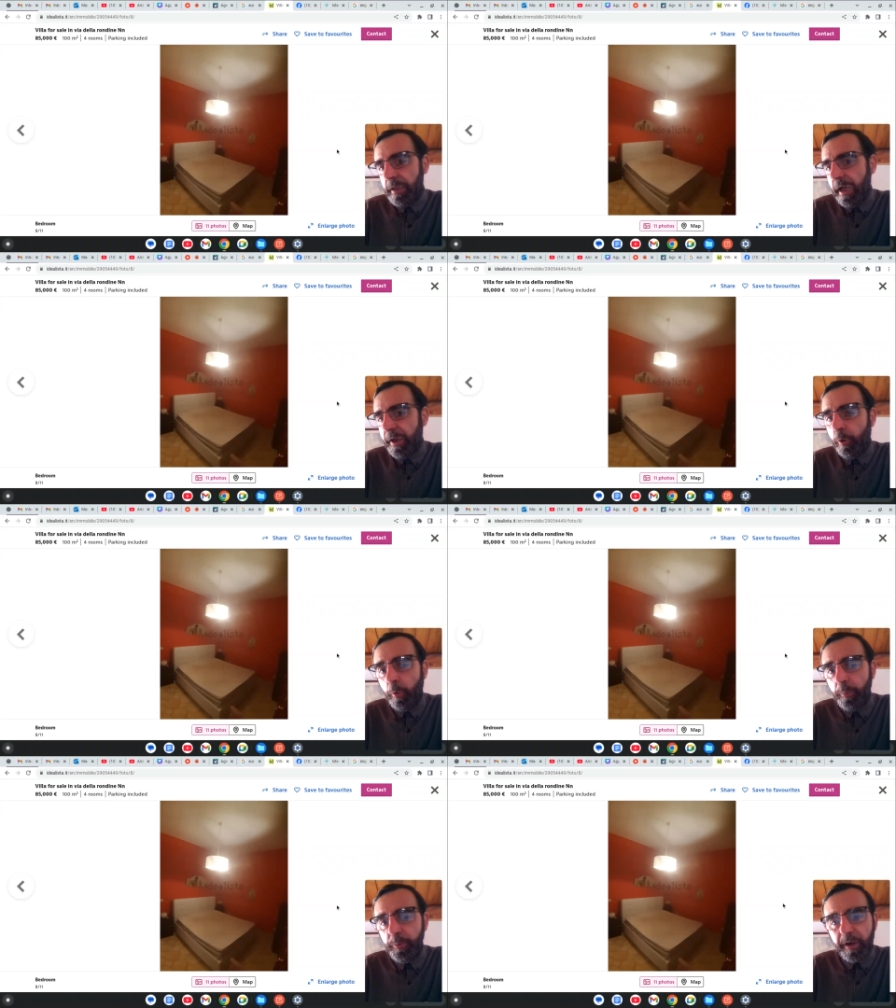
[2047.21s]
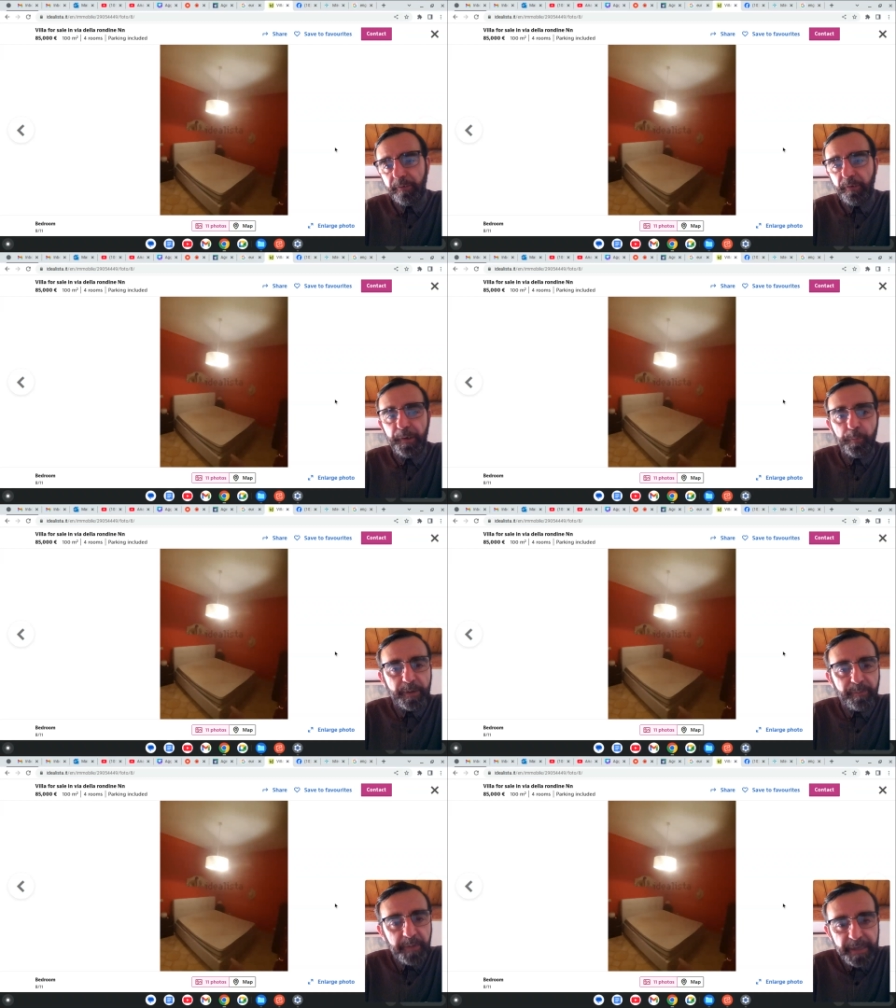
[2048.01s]
I hope you agree
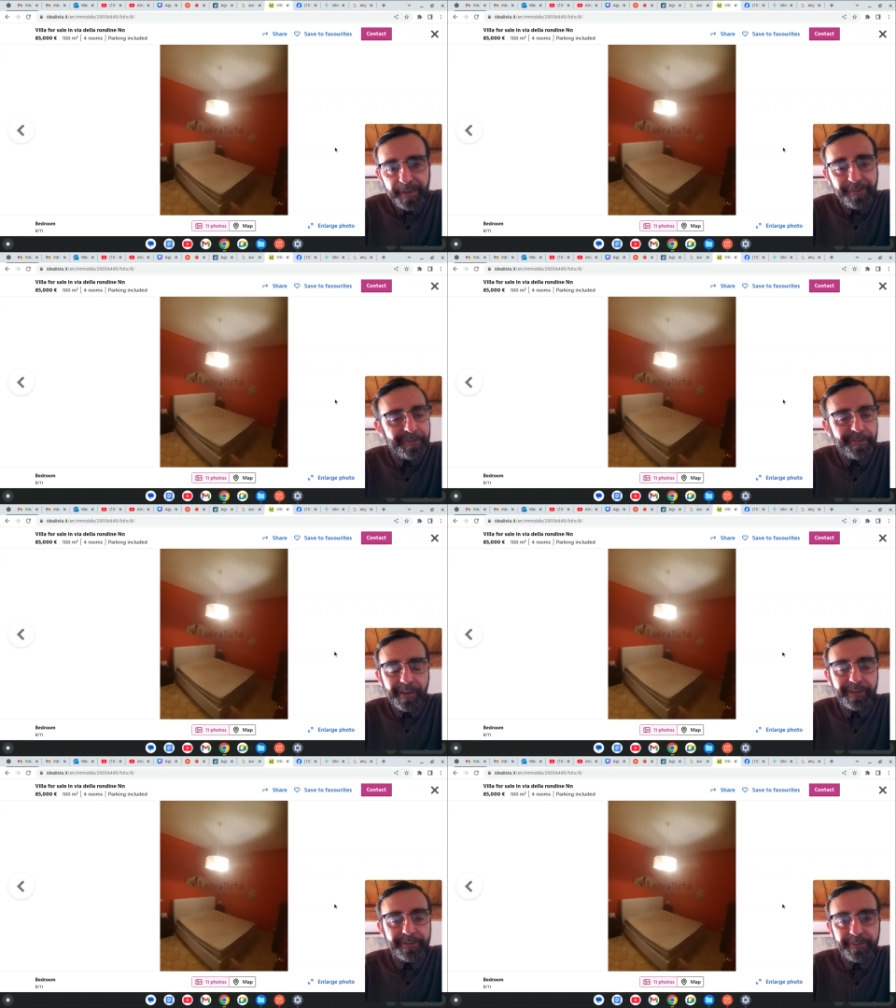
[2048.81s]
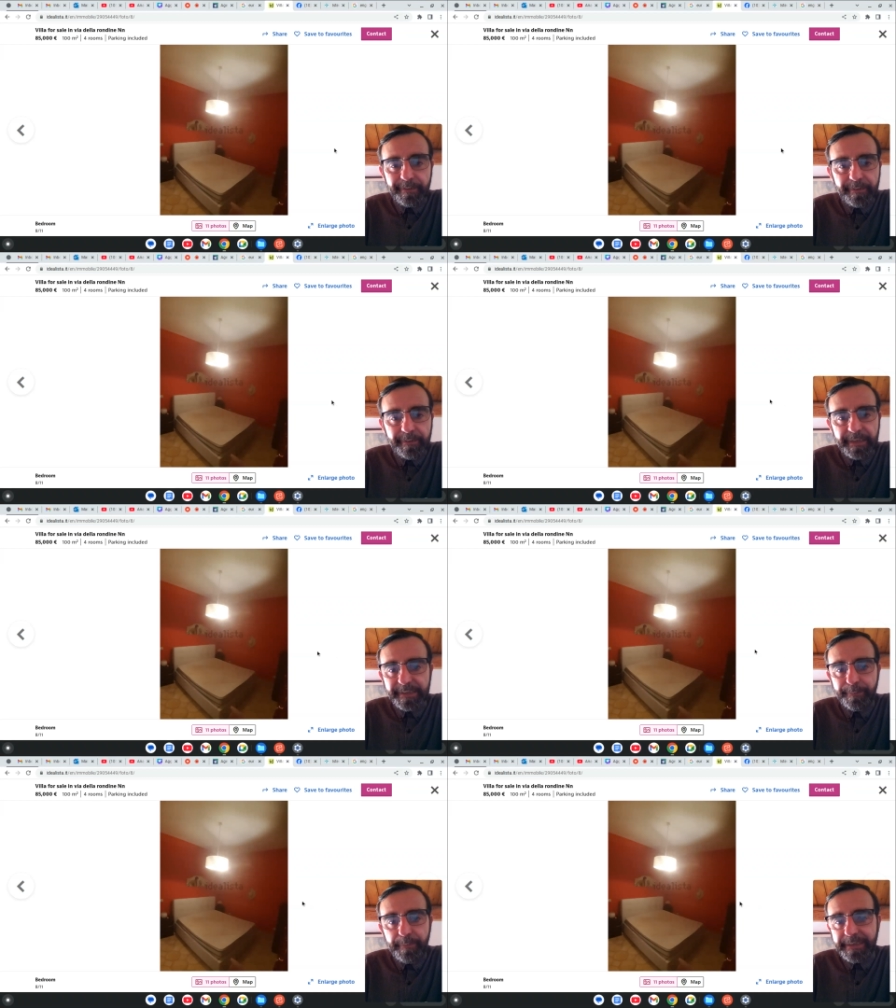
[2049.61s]
with me that
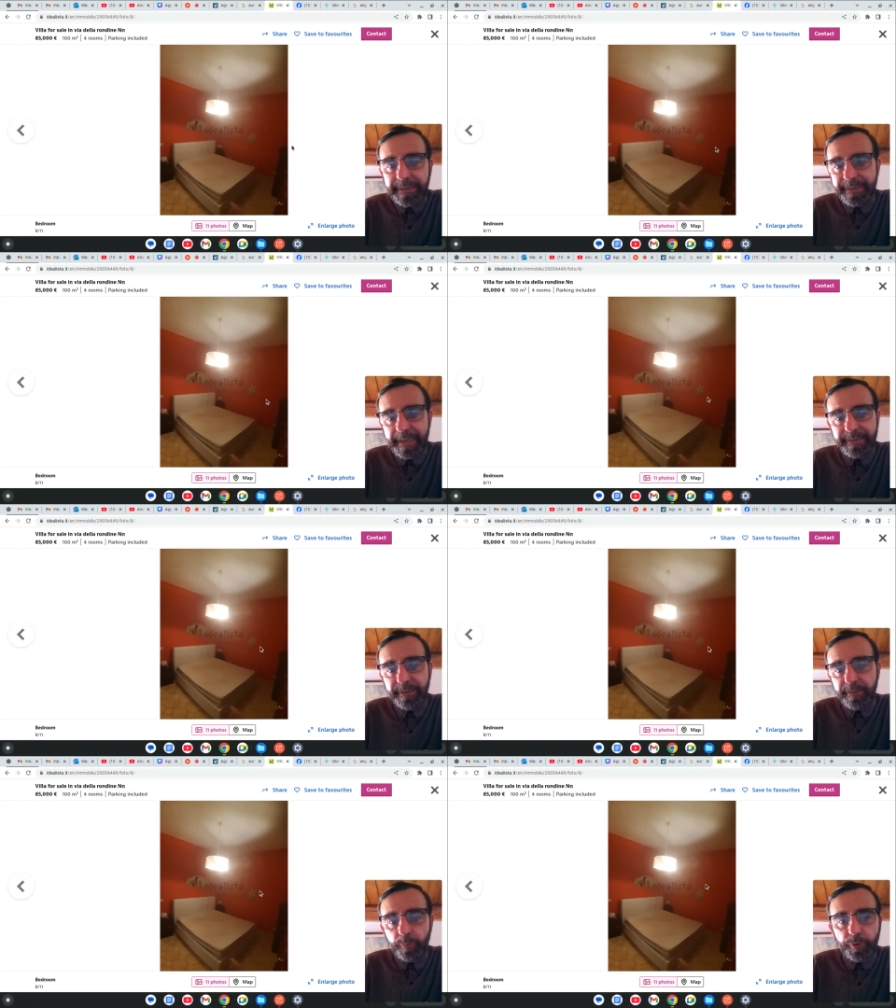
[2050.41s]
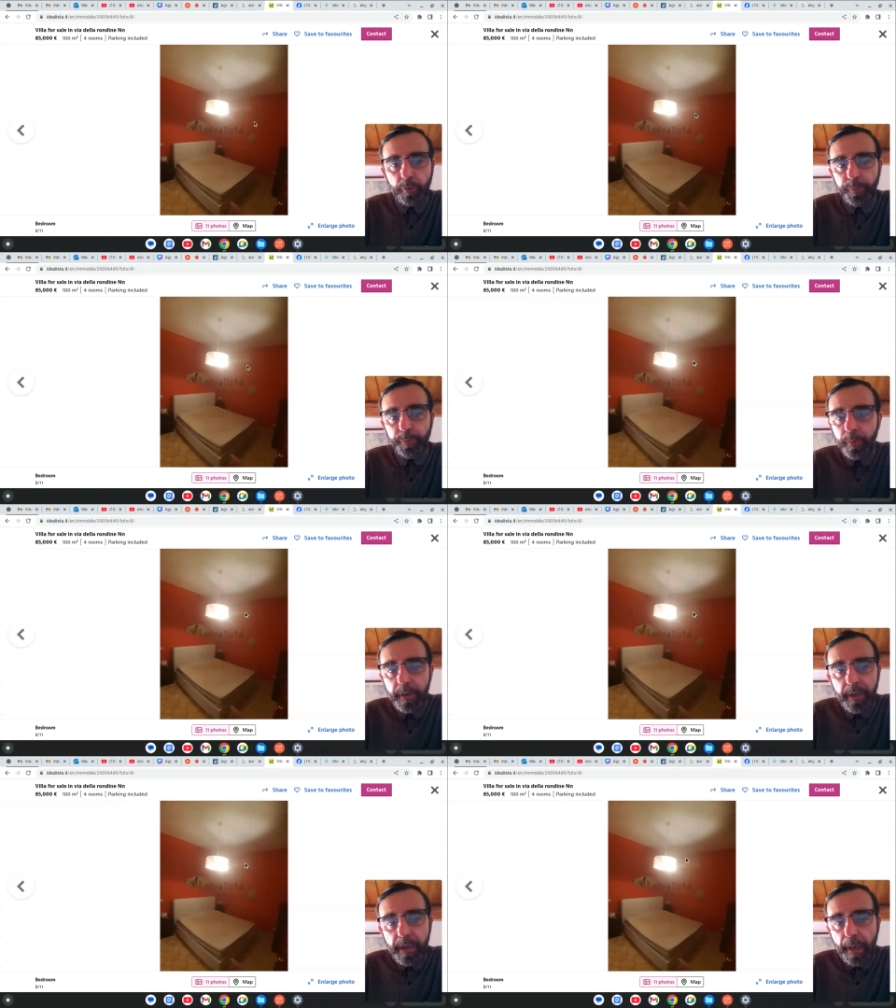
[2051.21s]
doesn't make sense to show you
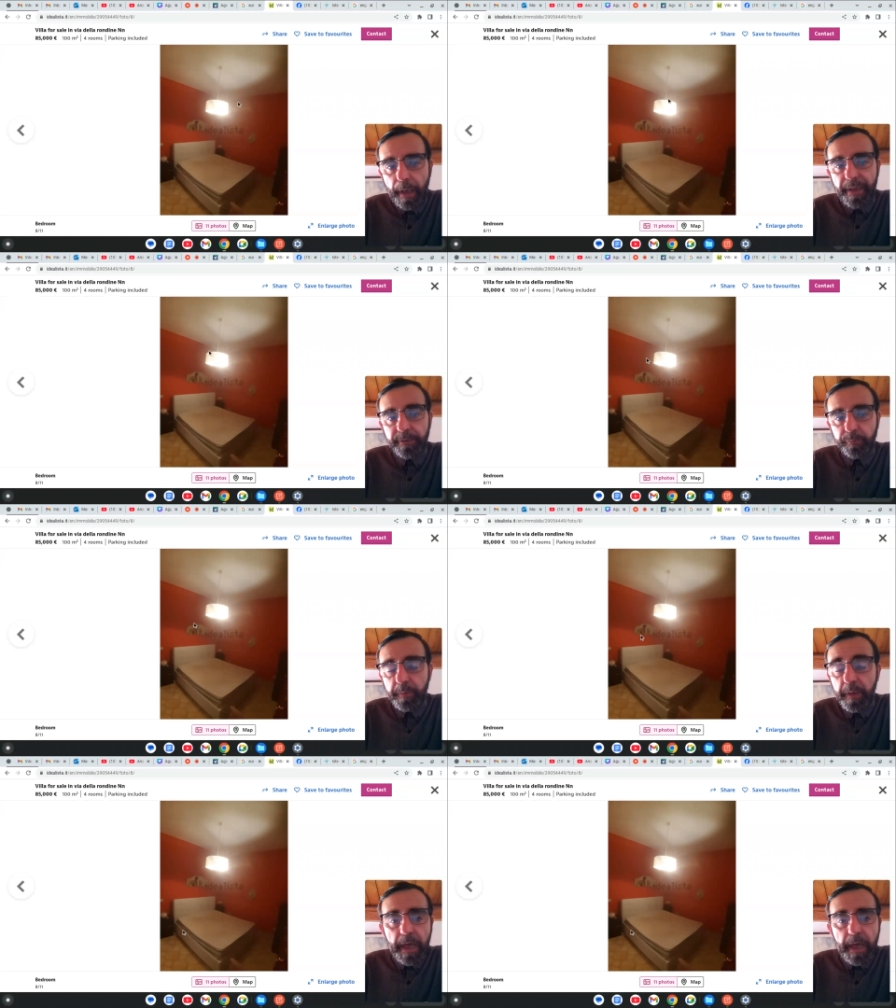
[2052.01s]
a bedroom.